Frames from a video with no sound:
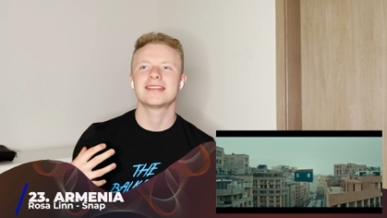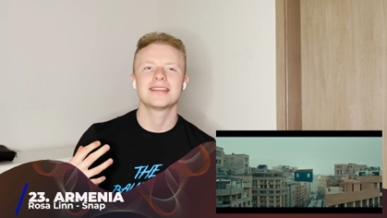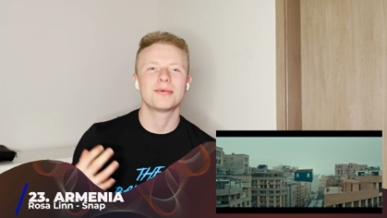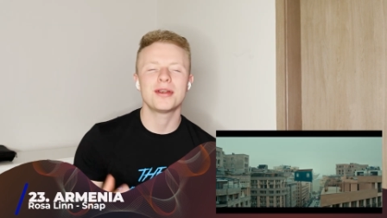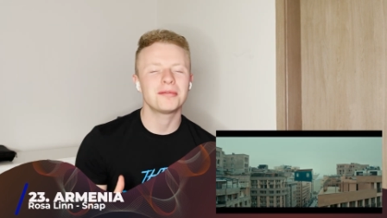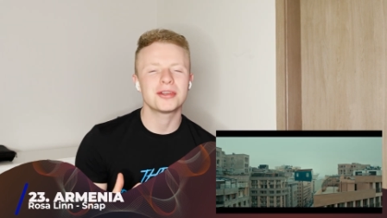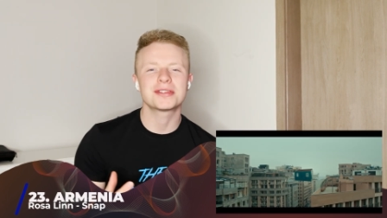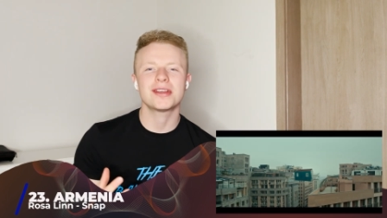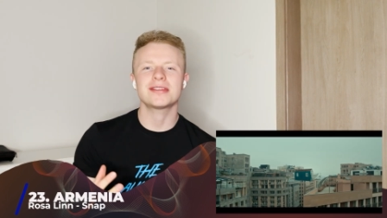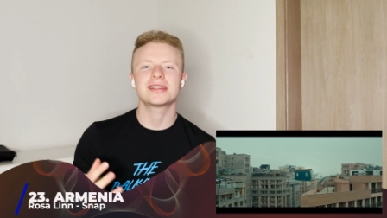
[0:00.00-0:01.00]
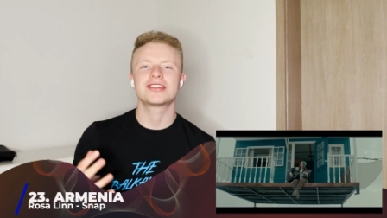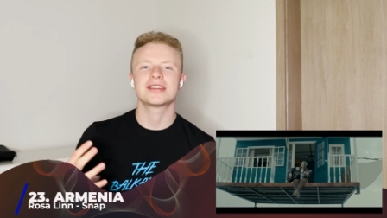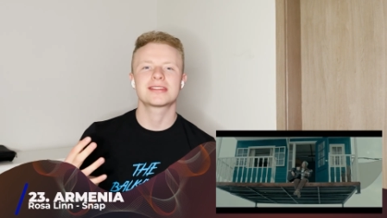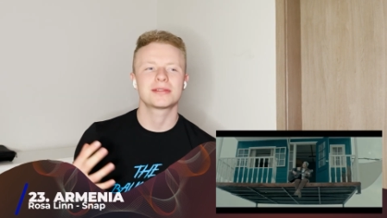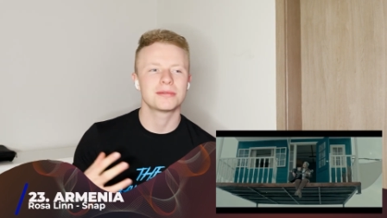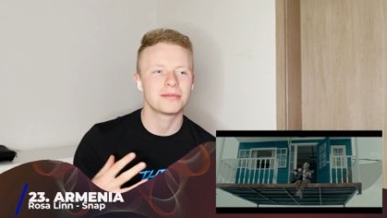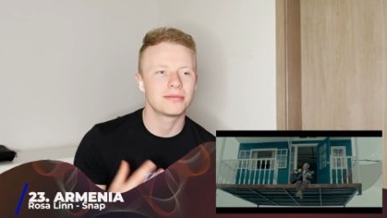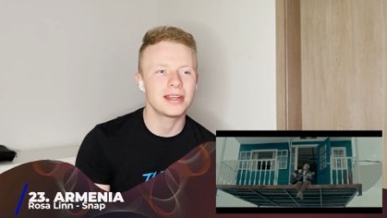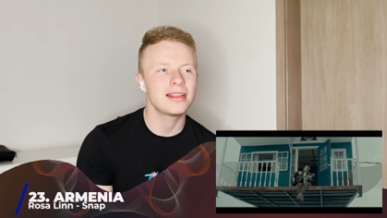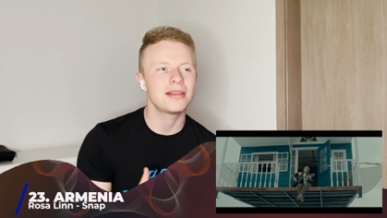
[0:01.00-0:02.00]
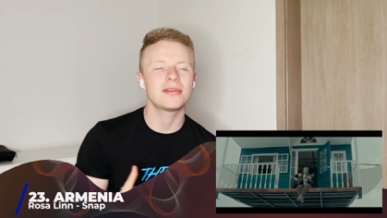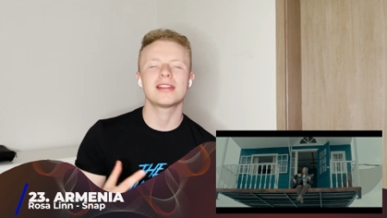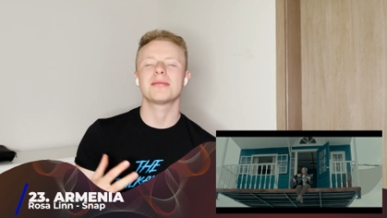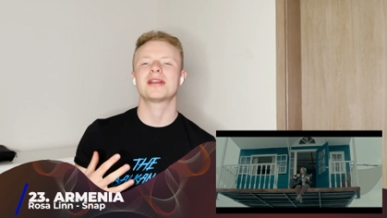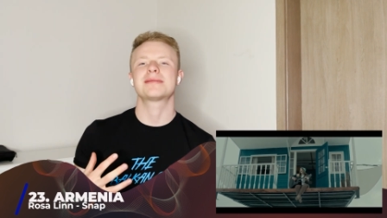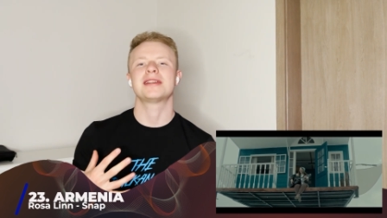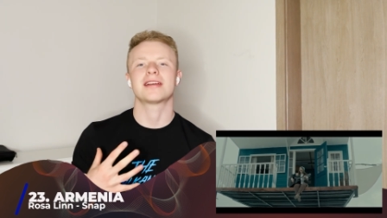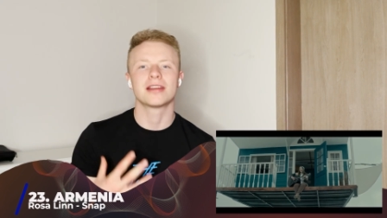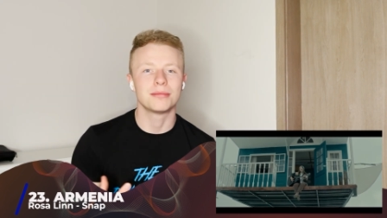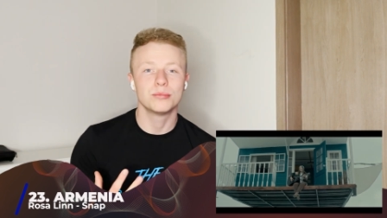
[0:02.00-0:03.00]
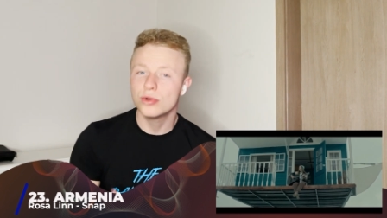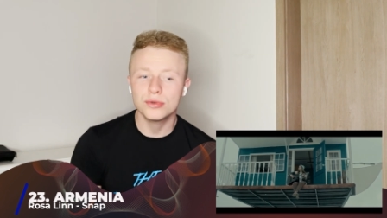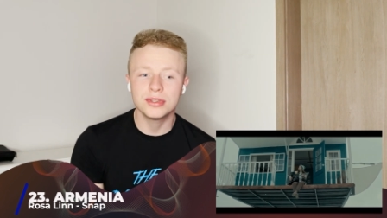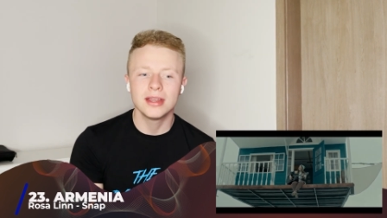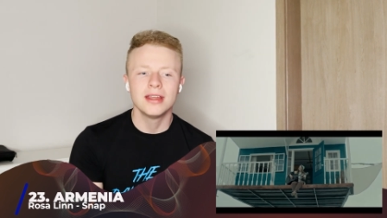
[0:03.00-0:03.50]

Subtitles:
one of those songs that just really puts me in a good mood,